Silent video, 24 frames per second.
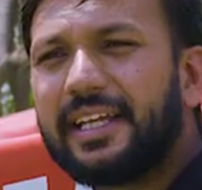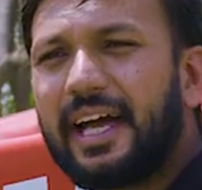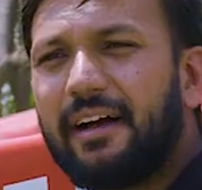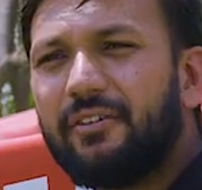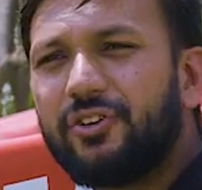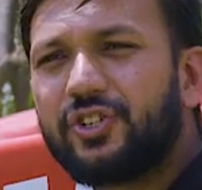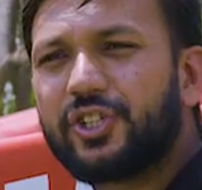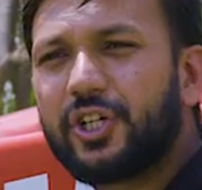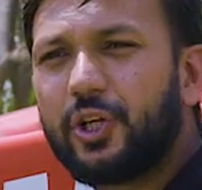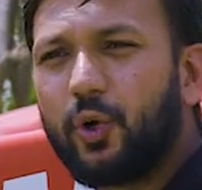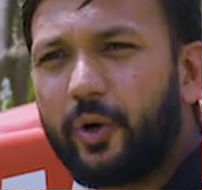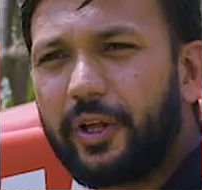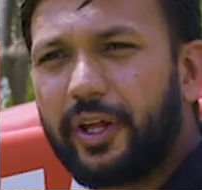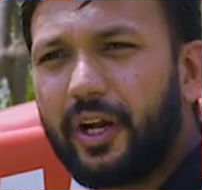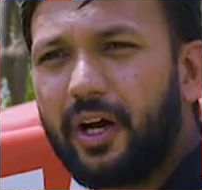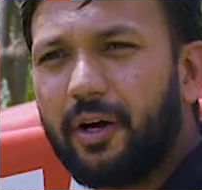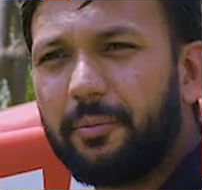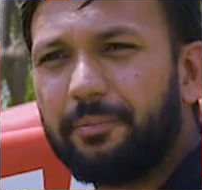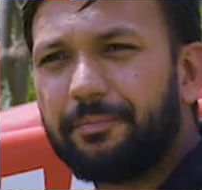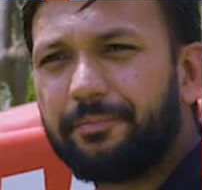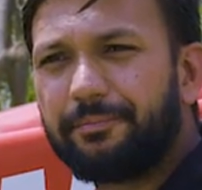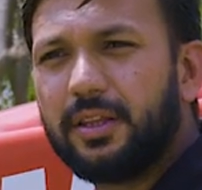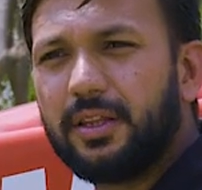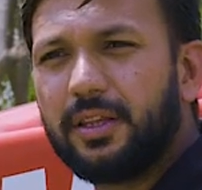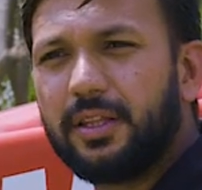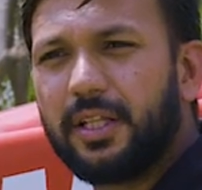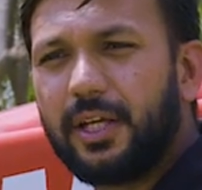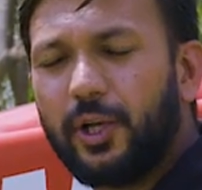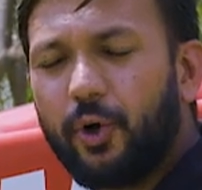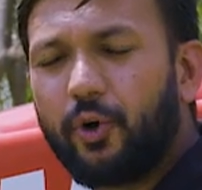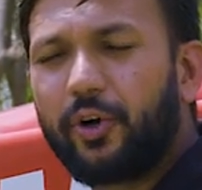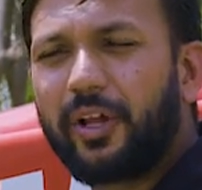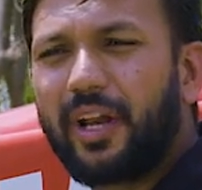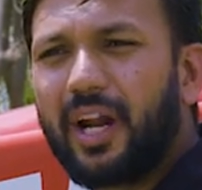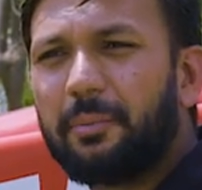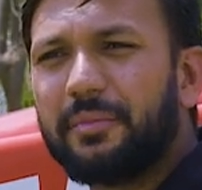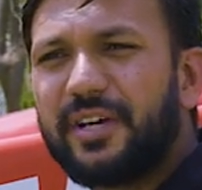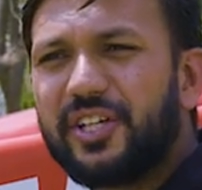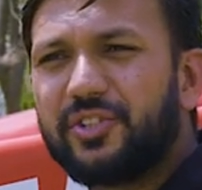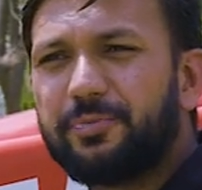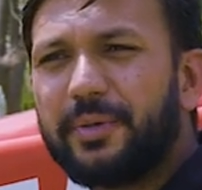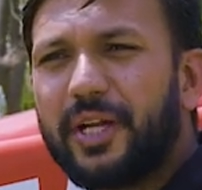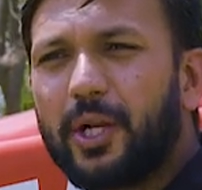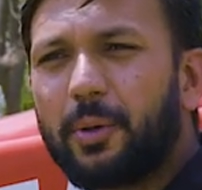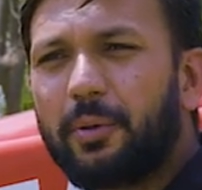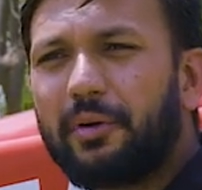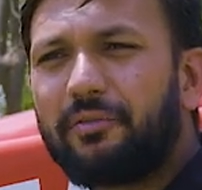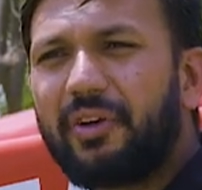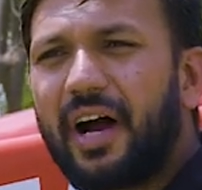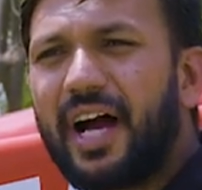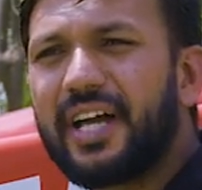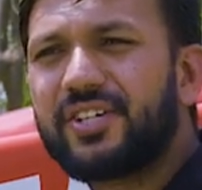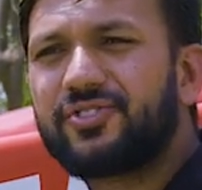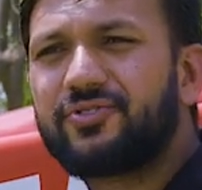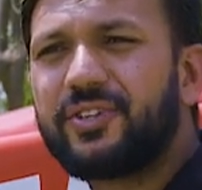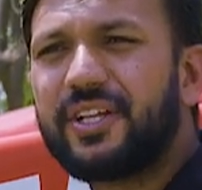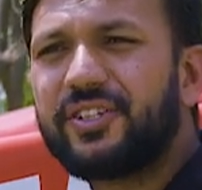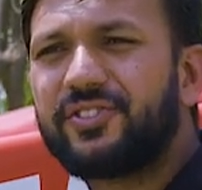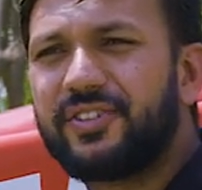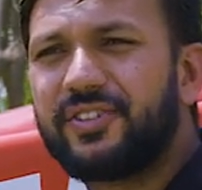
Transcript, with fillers: diversion loader arm. The loader arm is made up of high-strength